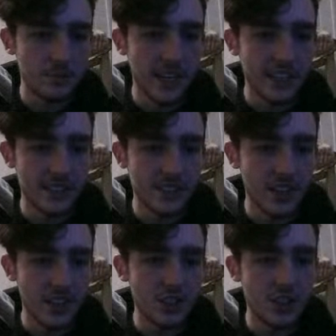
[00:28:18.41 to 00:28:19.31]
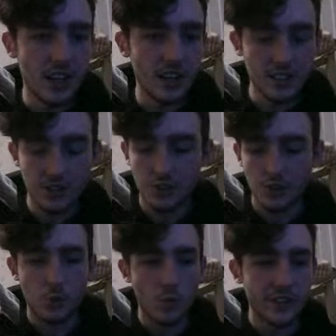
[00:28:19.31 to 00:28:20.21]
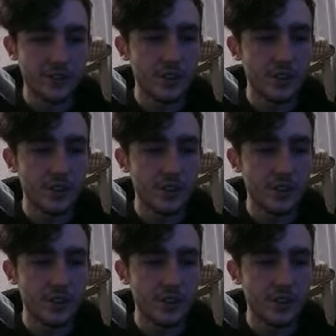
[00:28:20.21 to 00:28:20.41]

make it so that you can't control where you're